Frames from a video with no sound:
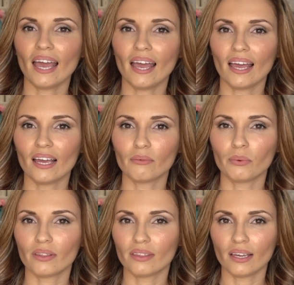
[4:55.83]
and
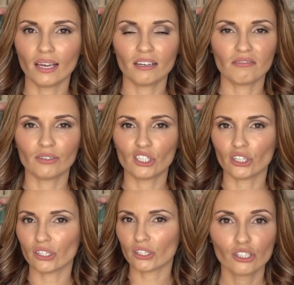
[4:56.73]
within
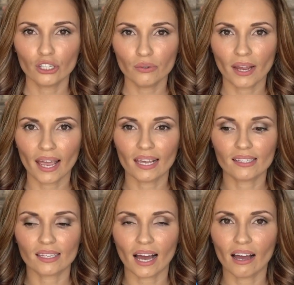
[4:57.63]
just two
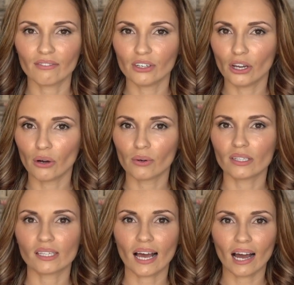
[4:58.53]
days I've
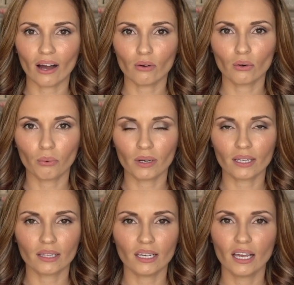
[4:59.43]
noticed how
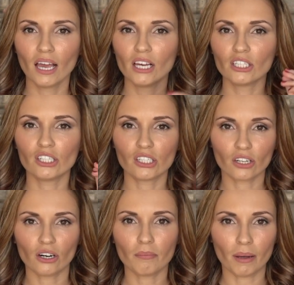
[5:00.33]
quickly she
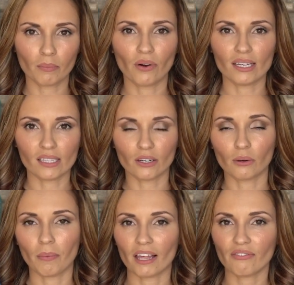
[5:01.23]
started memorizing
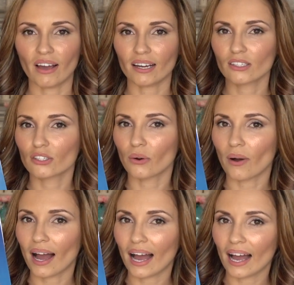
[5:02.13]
her math facts
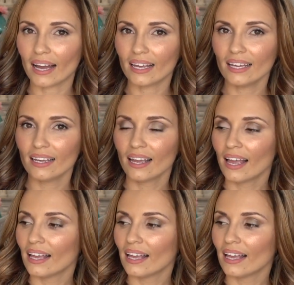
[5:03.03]
so I